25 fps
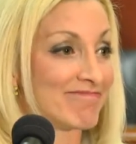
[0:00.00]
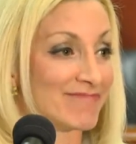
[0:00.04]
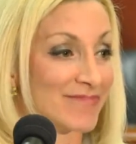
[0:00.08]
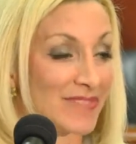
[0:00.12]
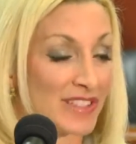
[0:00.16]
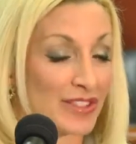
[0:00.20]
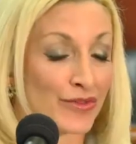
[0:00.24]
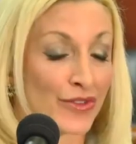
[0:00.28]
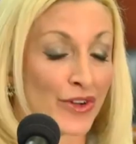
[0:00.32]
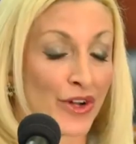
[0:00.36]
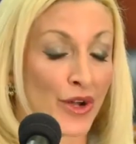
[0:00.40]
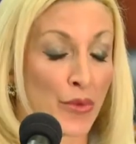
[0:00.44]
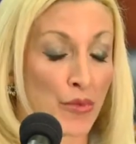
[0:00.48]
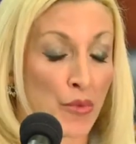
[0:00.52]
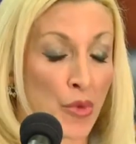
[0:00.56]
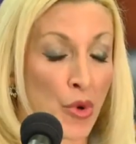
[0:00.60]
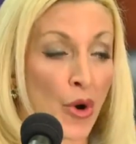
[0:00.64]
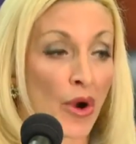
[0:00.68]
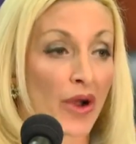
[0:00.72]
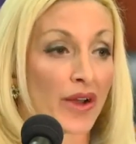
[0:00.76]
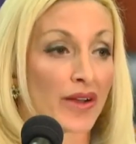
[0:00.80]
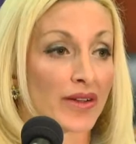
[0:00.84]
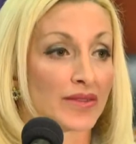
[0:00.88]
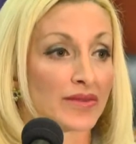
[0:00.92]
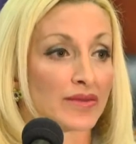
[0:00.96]
That's very
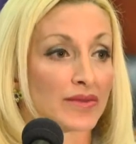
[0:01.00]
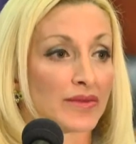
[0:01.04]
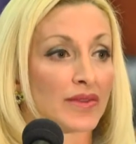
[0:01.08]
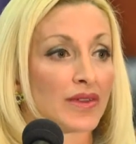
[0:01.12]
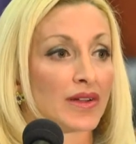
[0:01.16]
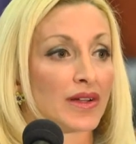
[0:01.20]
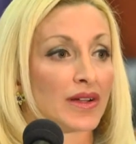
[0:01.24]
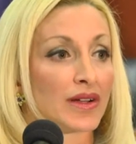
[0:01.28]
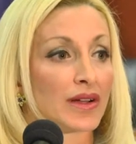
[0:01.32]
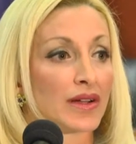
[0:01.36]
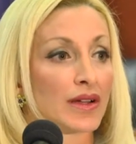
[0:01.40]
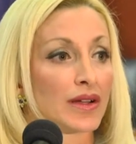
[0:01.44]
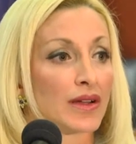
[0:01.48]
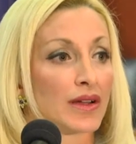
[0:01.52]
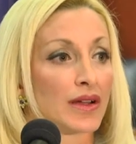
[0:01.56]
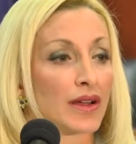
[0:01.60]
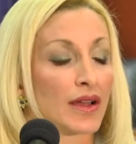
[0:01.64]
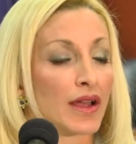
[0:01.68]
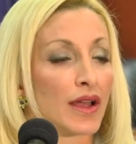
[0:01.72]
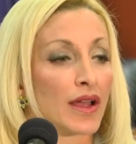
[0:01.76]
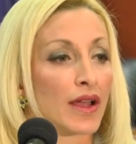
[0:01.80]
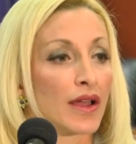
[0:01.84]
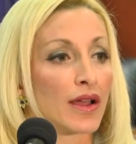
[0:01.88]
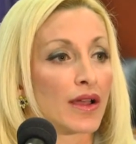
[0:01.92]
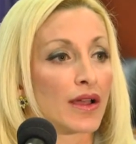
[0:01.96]
important.
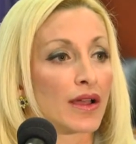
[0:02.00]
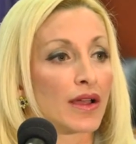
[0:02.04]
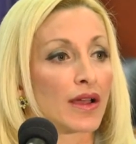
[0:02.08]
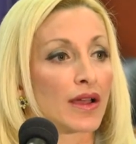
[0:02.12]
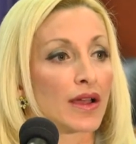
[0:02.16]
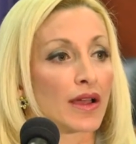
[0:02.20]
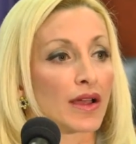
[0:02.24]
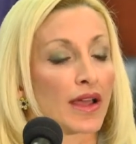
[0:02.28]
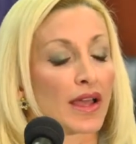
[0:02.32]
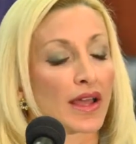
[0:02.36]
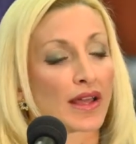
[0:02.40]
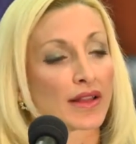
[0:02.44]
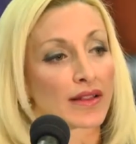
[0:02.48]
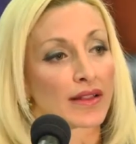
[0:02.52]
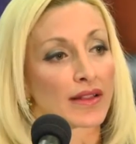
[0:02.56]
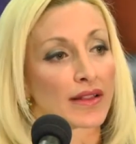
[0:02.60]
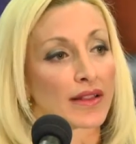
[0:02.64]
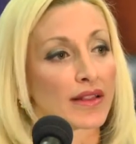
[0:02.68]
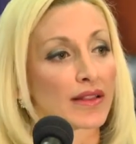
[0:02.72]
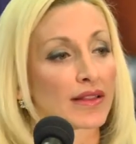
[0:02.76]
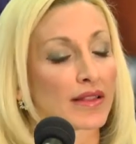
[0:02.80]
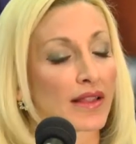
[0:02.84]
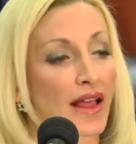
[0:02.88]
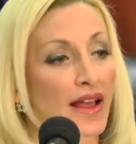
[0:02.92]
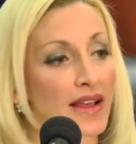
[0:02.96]

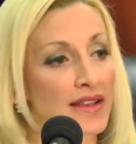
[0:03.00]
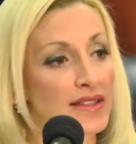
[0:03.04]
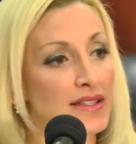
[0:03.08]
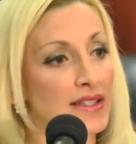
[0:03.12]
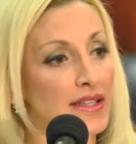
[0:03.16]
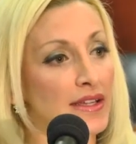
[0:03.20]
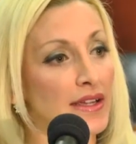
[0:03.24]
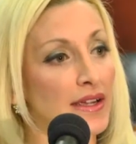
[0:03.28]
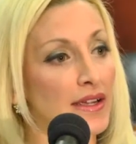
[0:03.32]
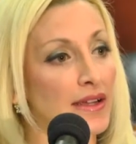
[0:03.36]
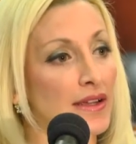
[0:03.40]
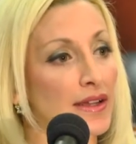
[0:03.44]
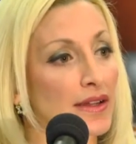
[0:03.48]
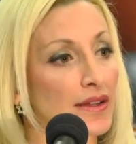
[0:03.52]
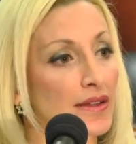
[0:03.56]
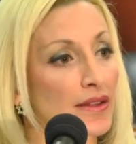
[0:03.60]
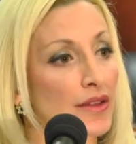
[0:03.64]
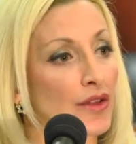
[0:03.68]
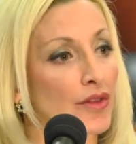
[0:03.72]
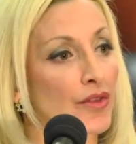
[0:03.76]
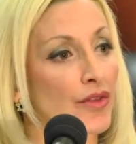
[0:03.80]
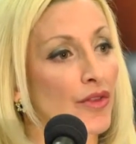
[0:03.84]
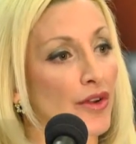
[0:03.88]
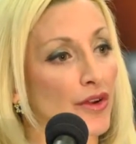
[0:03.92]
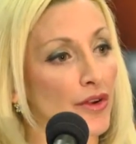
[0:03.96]
And
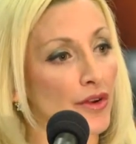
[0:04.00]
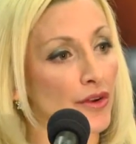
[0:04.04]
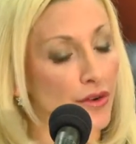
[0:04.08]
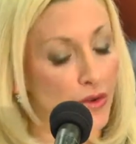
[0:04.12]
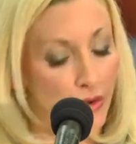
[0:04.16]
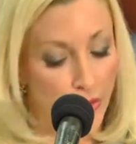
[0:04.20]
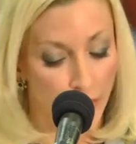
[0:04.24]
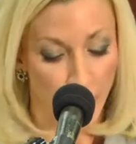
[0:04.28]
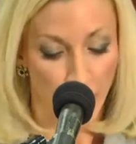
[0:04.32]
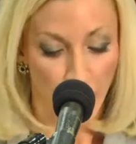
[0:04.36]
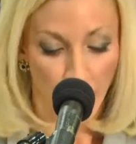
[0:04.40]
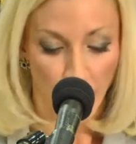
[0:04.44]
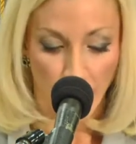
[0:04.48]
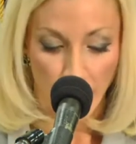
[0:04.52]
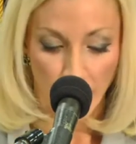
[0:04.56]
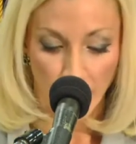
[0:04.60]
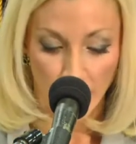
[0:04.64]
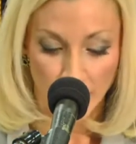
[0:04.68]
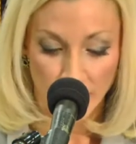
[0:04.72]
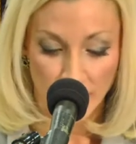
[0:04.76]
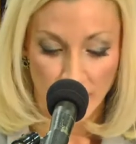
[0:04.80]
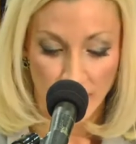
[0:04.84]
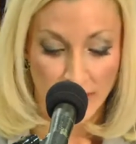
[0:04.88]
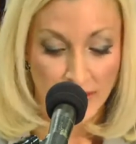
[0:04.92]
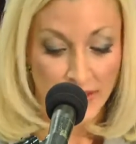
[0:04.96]
lastly,
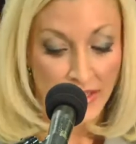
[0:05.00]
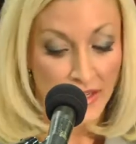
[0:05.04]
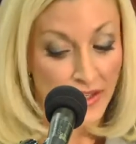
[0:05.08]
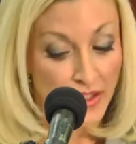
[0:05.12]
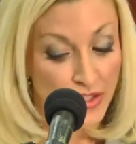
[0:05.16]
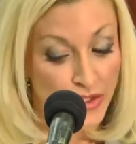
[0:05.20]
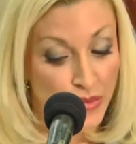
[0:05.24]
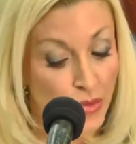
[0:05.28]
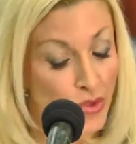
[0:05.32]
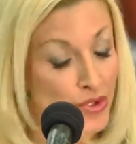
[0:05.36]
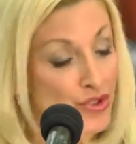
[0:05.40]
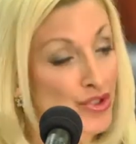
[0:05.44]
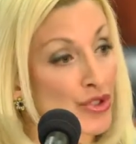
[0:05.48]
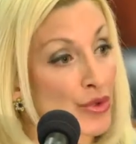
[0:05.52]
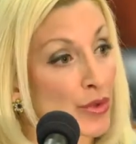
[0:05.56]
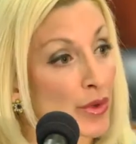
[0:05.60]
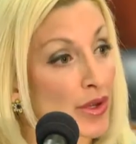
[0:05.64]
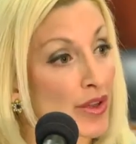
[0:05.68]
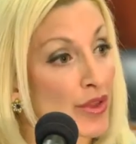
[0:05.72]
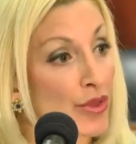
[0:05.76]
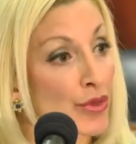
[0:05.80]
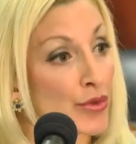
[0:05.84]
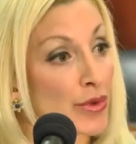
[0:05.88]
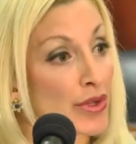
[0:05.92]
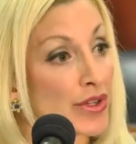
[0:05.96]
the state is
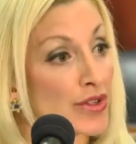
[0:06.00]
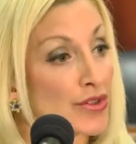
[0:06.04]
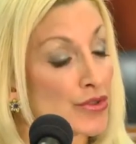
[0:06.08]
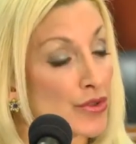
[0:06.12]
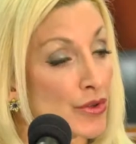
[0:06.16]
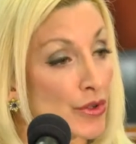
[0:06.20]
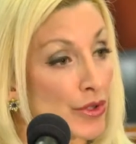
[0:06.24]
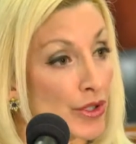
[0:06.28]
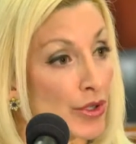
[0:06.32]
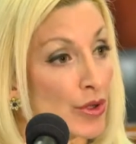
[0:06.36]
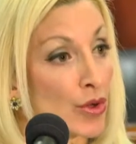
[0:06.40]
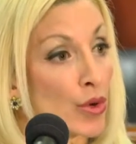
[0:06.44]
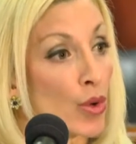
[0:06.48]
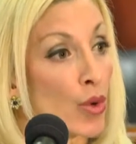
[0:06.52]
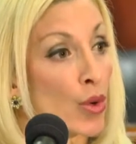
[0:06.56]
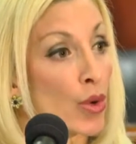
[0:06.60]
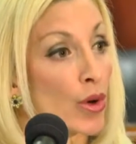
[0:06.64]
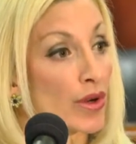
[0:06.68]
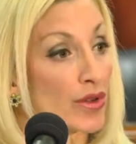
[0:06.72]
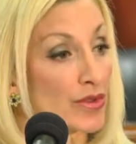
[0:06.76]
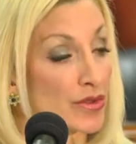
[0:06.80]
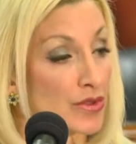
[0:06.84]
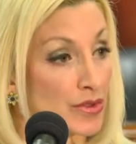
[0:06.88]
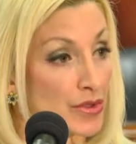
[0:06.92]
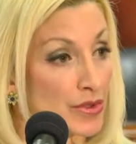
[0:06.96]
pursuing 3 circuit
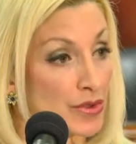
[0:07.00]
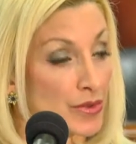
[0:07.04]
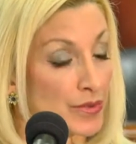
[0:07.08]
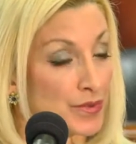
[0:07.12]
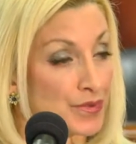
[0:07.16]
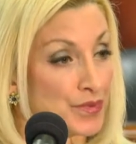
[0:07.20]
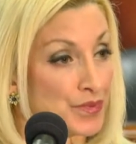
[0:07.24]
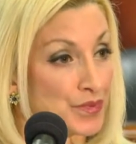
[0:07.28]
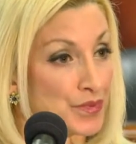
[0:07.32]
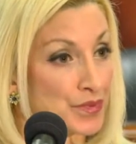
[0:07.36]
courts